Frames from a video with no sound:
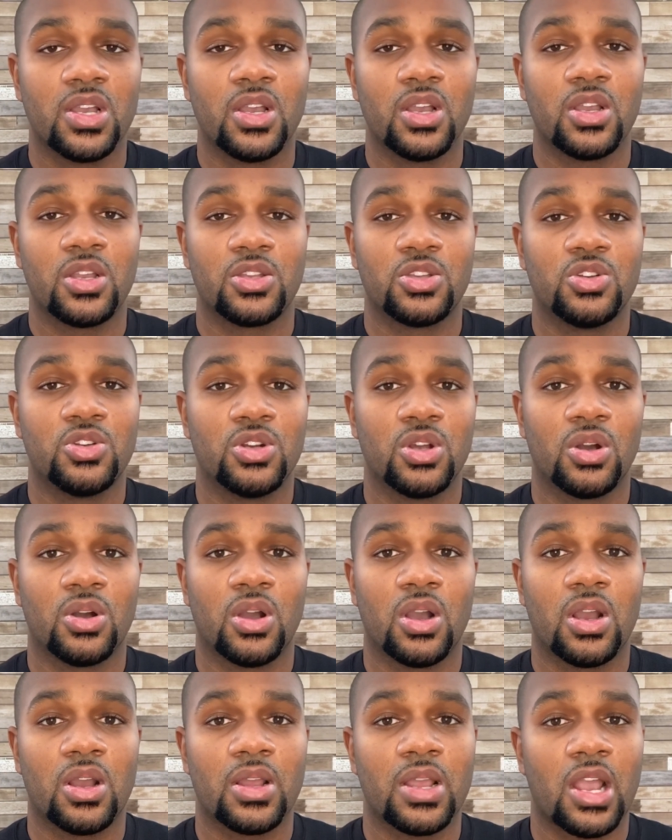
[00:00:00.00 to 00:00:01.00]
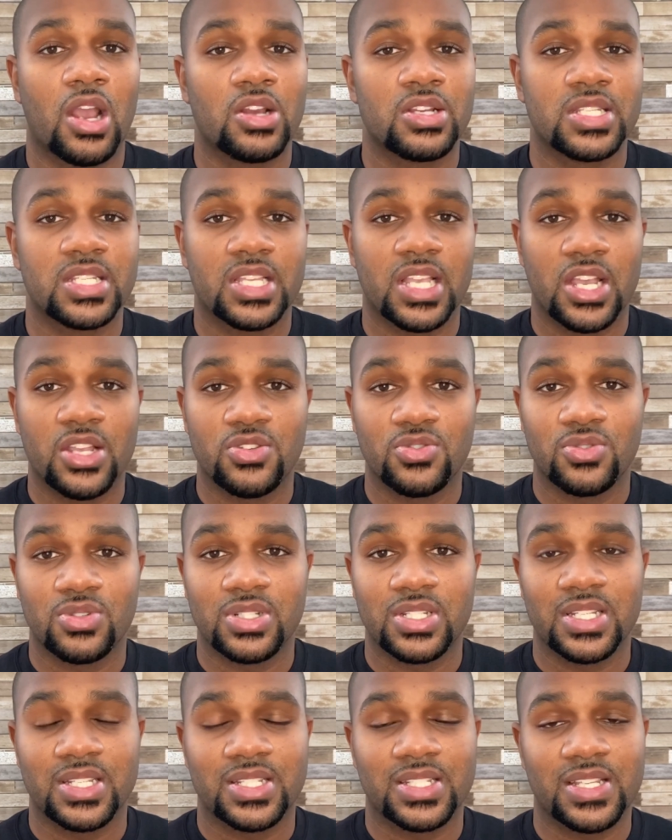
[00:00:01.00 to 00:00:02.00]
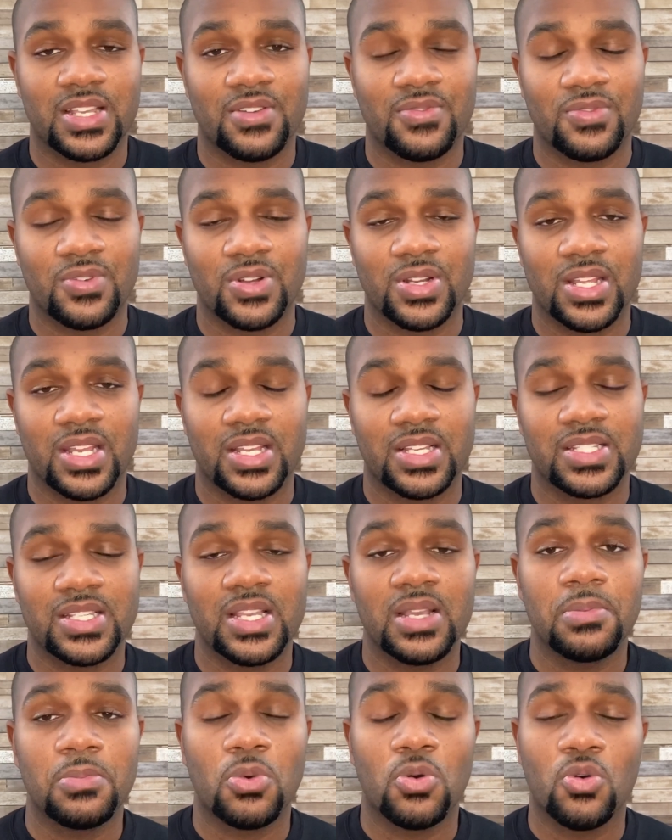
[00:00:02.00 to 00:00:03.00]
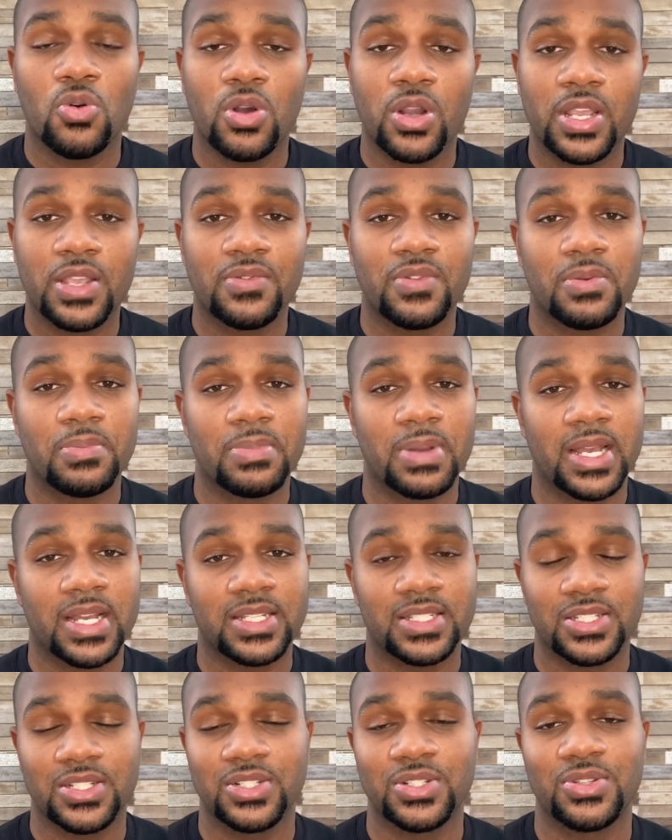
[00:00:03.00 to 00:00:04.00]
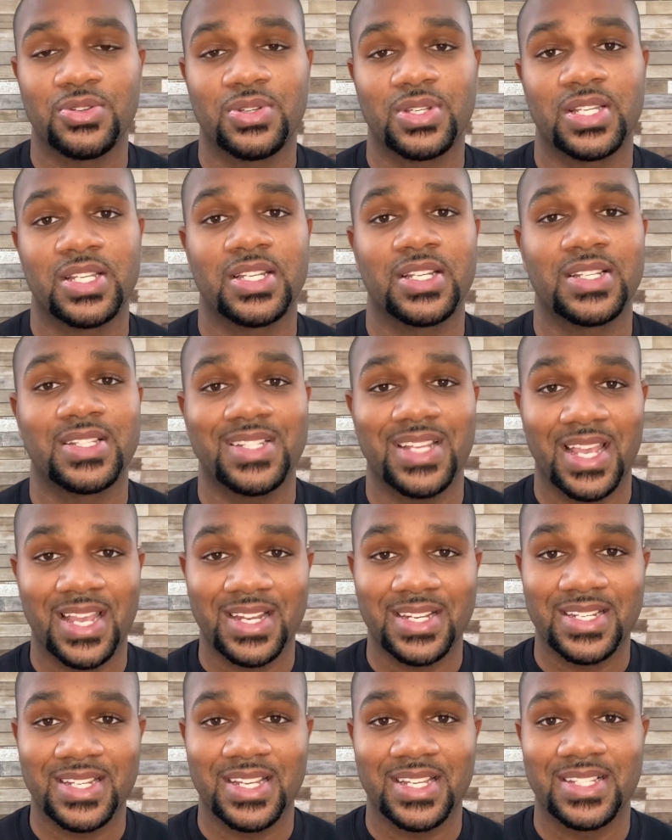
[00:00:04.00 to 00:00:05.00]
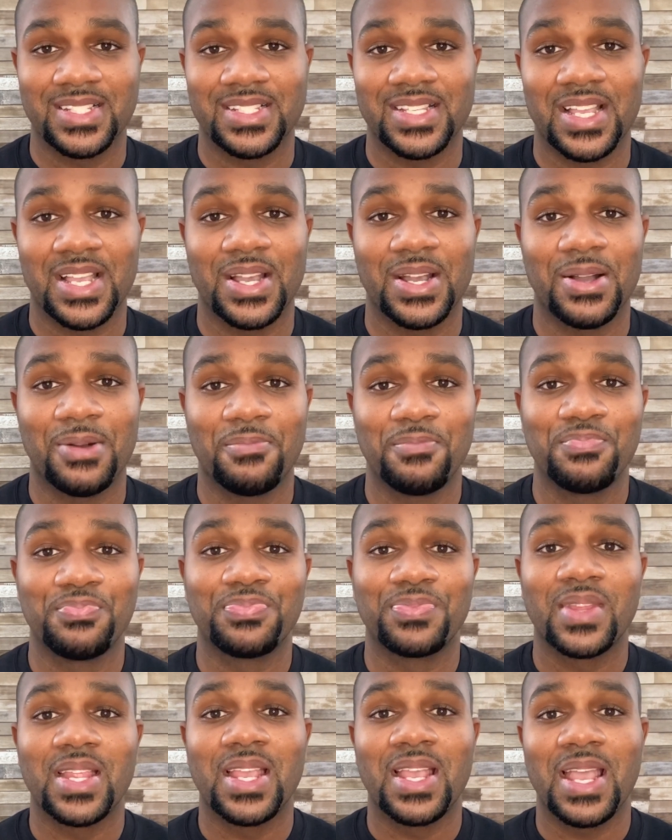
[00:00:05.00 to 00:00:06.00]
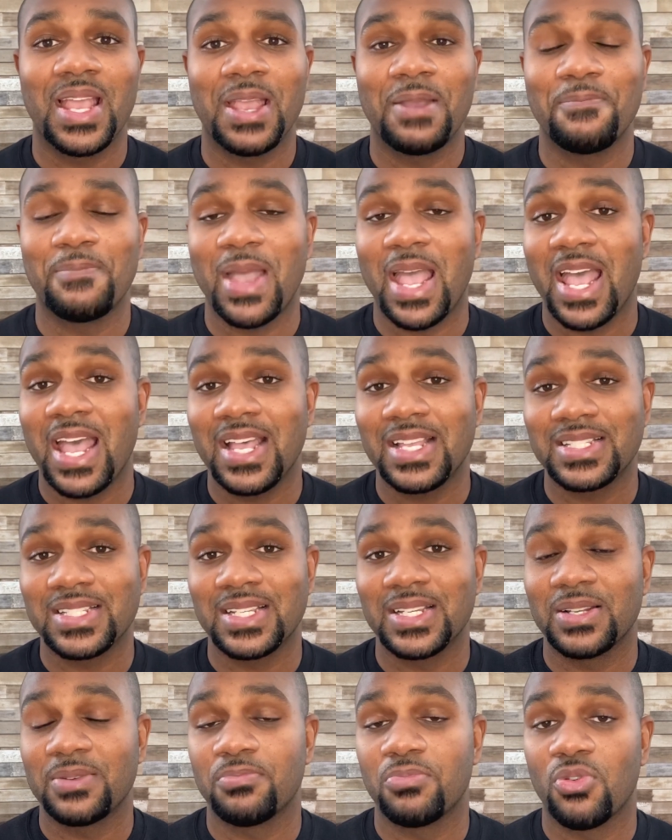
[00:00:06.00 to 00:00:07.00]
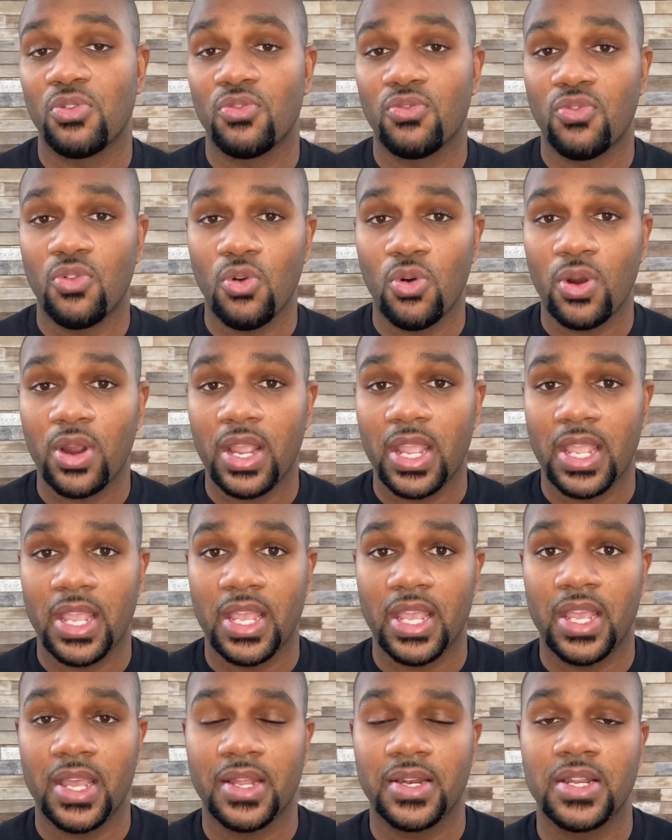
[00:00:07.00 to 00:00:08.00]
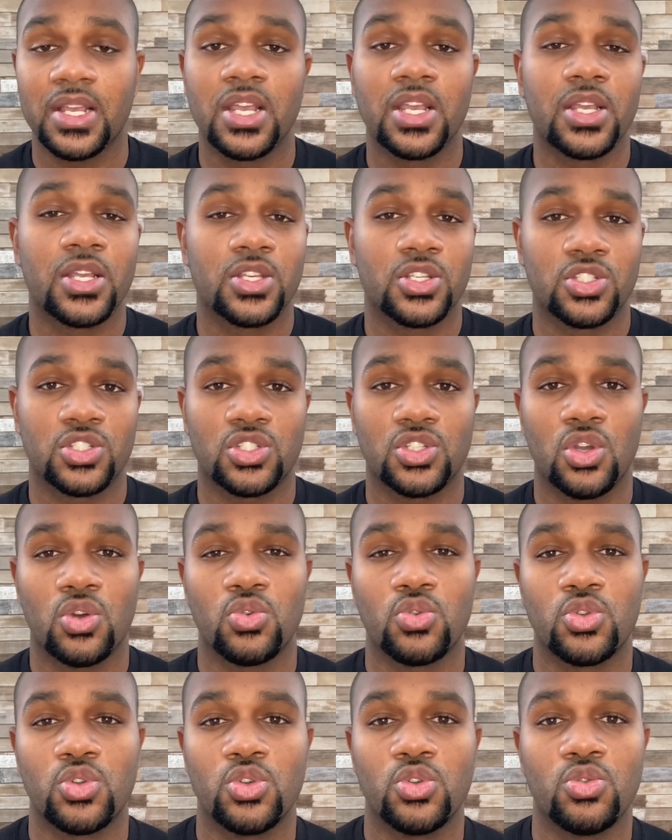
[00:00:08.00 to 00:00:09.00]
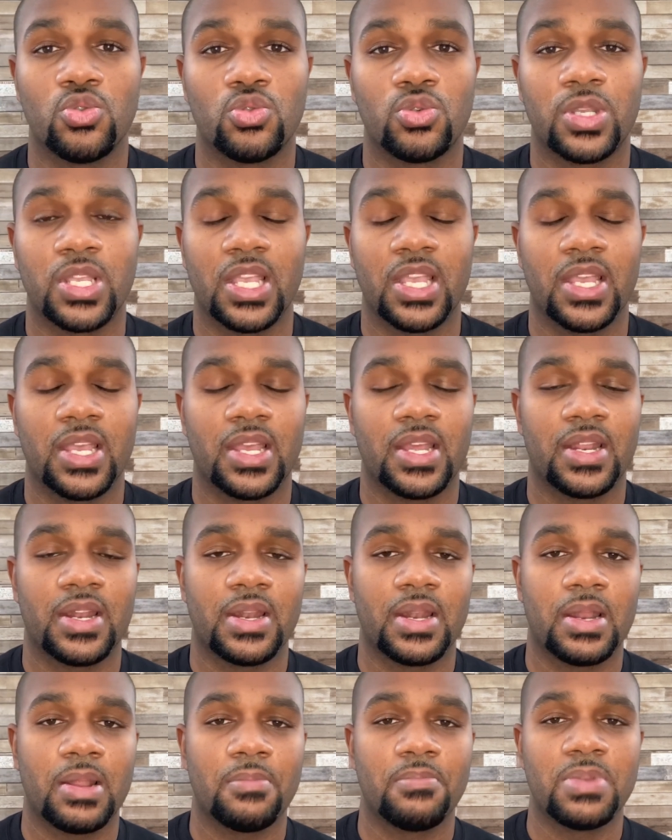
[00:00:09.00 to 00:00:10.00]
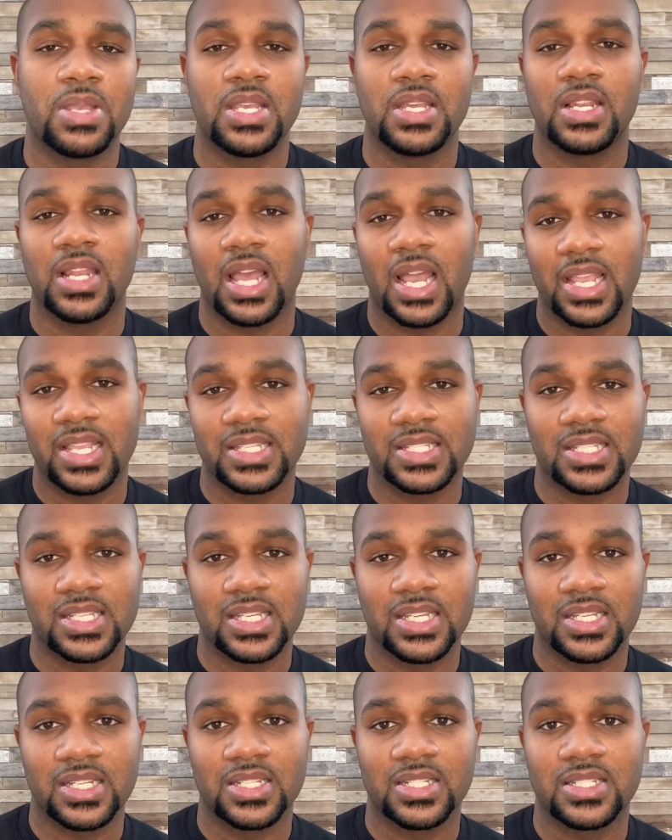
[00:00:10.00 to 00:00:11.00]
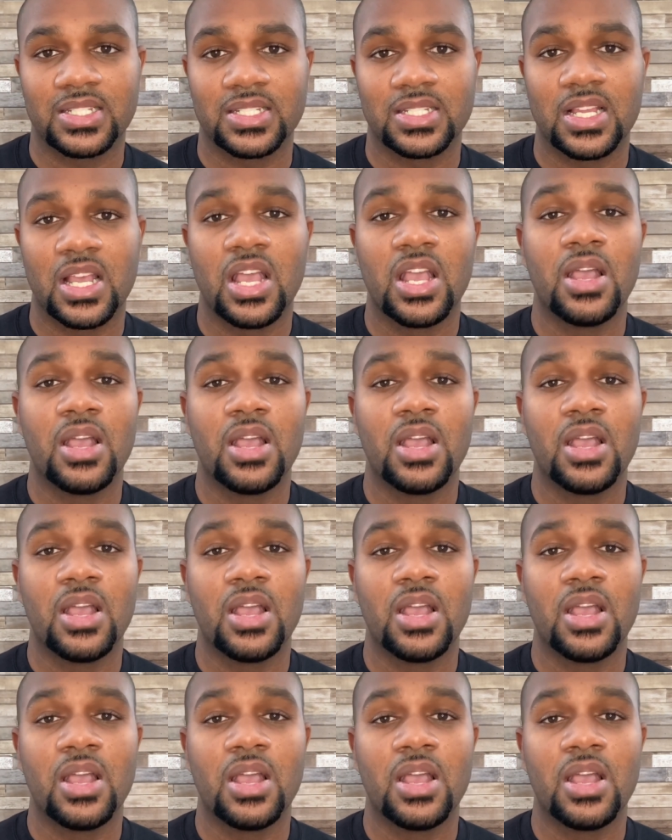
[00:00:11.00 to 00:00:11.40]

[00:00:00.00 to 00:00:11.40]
know, are scheduled to sit for the exam, or even better, you can take the exam and pass it beforehand so you can be licensed.